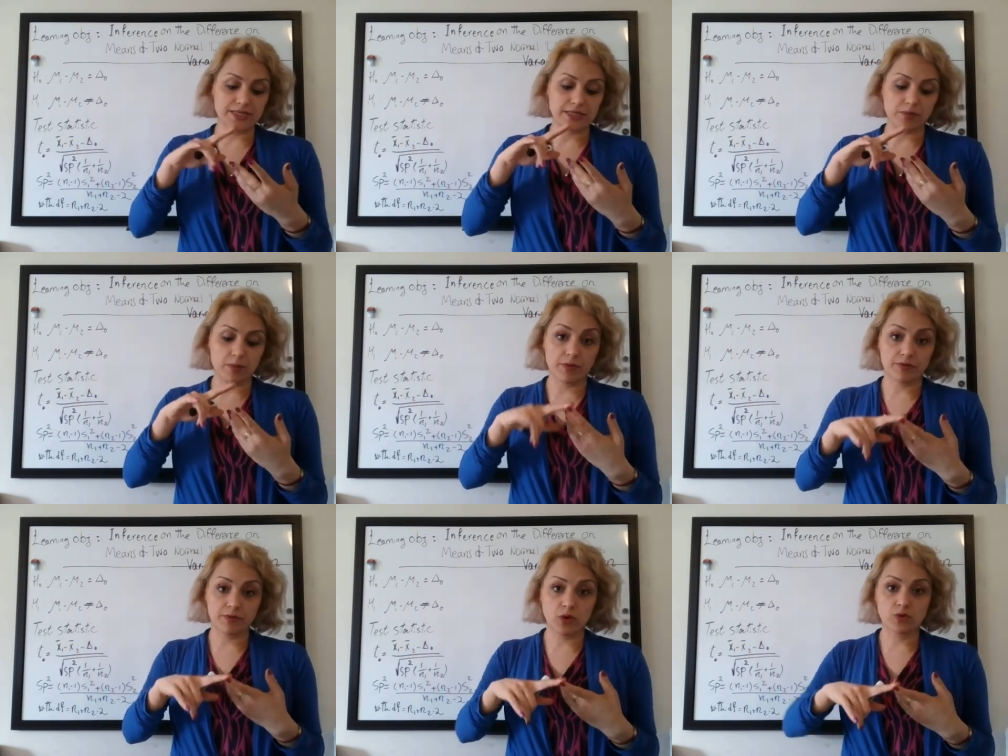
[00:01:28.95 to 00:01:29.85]
Step number
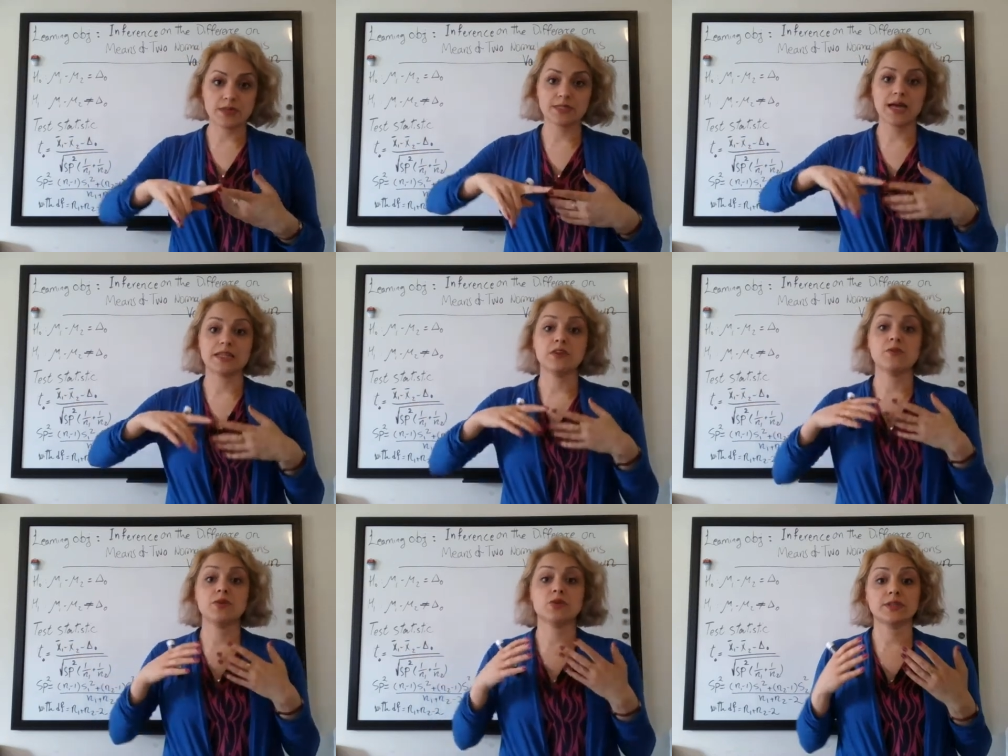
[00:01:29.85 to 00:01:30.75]
four was that give
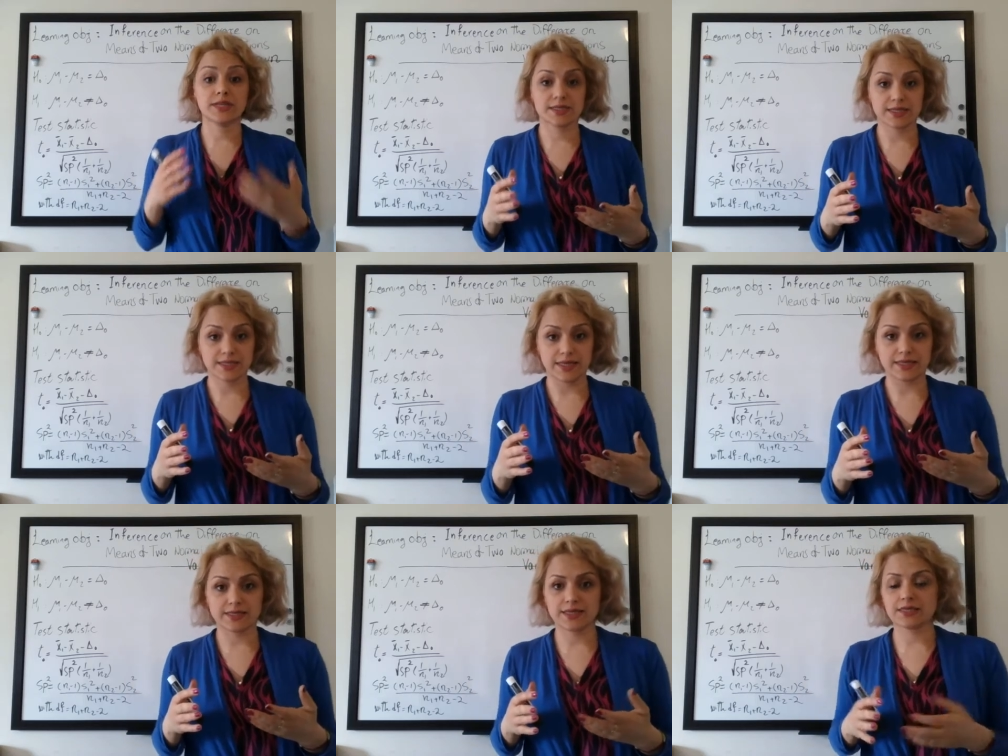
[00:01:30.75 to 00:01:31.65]
me your test
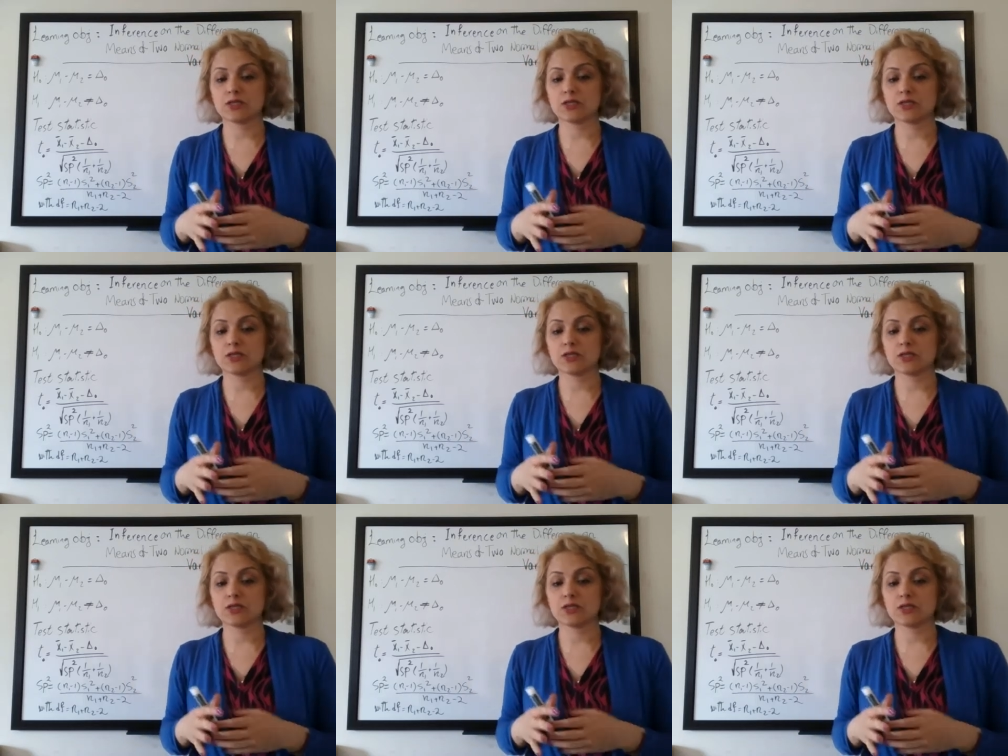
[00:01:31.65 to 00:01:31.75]
statistics.